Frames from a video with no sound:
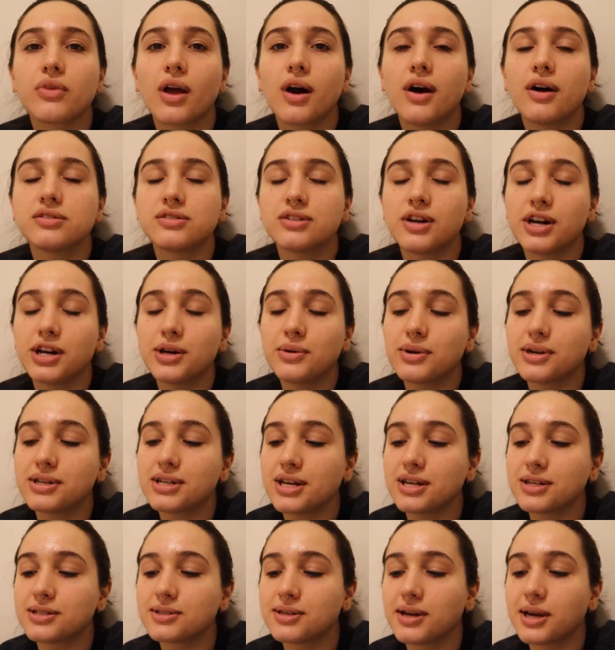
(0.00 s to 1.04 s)
I'll tell you what it
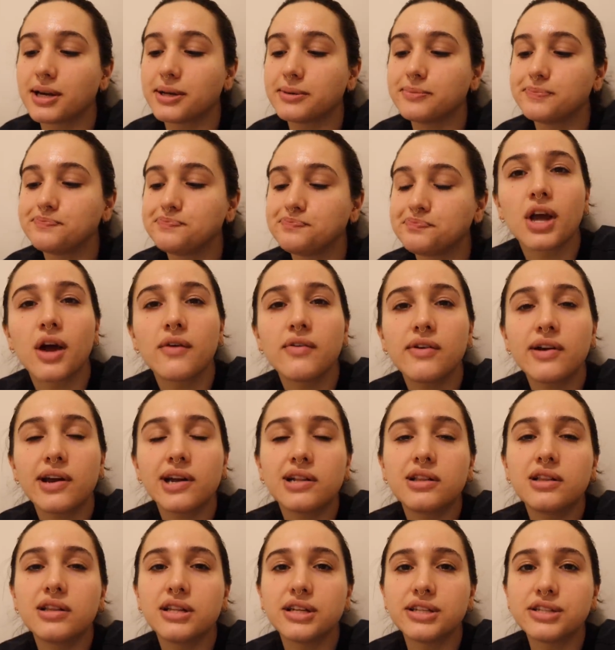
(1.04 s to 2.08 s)
tastes like. Have you ever had
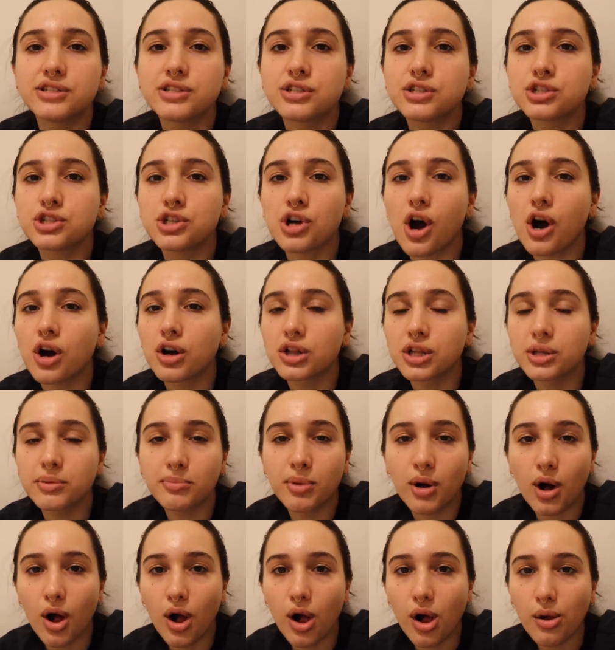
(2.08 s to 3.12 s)
a Lindt chocolate
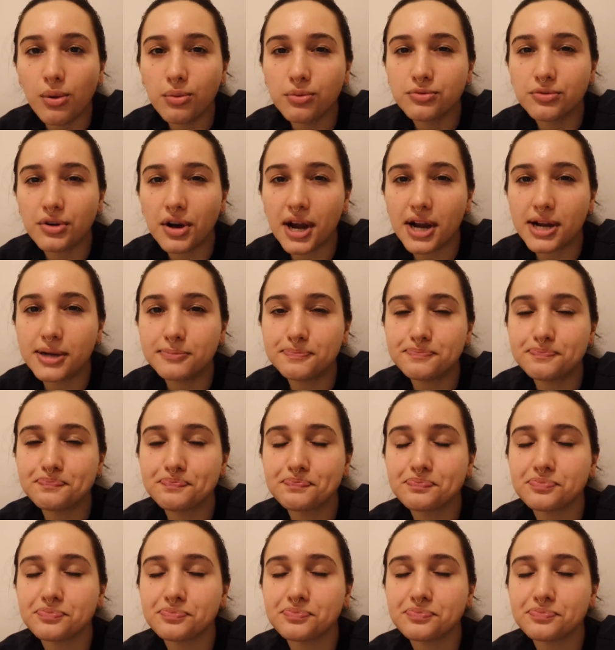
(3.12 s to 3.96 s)
ball, right?